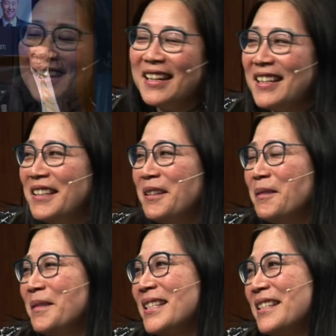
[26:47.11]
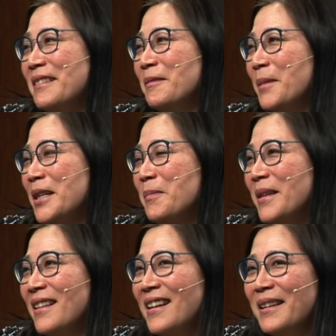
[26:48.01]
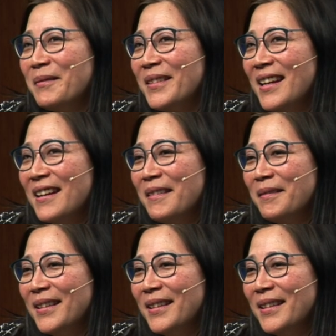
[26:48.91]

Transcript: You know, it still makes me laugh now.